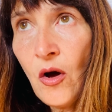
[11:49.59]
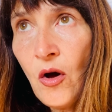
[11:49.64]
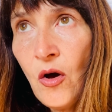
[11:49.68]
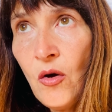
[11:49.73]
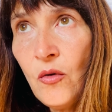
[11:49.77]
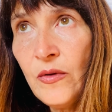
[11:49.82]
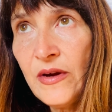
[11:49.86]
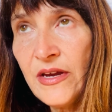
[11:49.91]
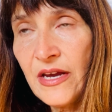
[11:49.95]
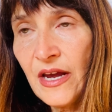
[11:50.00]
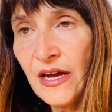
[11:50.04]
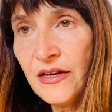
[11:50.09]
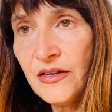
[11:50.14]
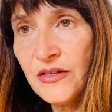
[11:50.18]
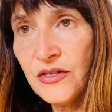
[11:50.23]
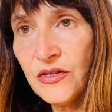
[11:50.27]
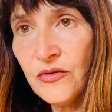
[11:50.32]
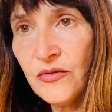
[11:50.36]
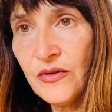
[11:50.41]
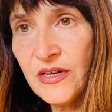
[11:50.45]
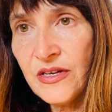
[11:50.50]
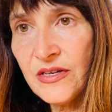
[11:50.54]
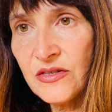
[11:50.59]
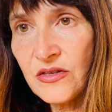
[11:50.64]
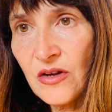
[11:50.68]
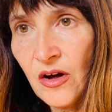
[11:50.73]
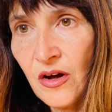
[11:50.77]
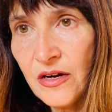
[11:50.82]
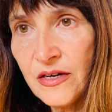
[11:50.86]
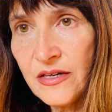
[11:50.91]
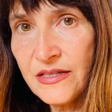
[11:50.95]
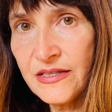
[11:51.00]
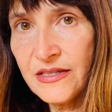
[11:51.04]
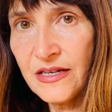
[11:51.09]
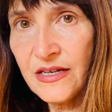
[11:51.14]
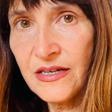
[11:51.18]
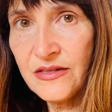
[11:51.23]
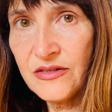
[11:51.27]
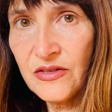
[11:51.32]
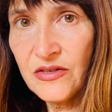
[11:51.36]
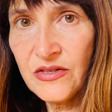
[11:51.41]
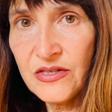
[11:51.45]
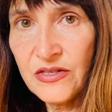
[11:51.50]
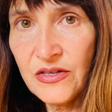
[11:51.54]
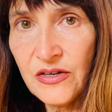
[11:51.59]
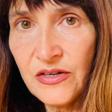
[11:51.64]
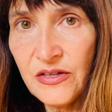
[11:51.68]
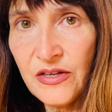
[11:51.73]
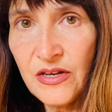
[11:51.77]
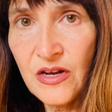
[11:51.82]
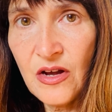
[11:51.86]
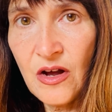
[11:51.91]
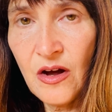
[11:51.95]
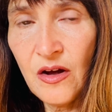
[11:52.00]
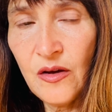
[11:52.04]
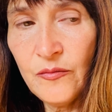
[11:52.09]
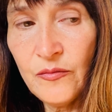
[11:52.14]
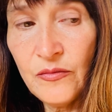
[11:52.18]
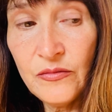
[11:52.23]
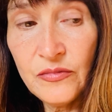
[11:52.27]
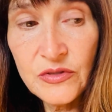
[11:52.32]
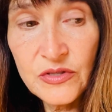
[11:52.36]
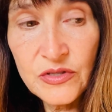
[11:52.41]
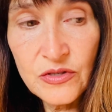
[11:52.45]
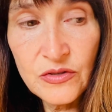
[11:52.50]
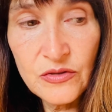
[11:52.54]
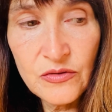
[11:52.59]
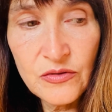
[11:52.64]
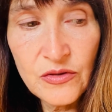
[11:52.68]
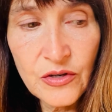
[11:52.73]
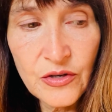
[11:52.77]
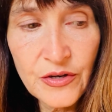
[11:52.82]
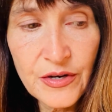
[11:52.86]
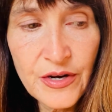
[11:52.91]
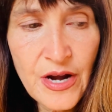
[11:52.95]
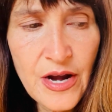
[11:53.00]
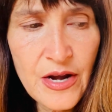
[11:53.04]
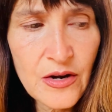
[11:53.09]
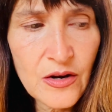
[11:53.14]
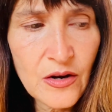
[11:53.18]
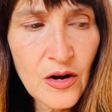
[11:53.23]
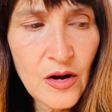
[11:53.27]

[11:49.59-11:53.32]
all we can do is honestly and sincerely come to the Creator,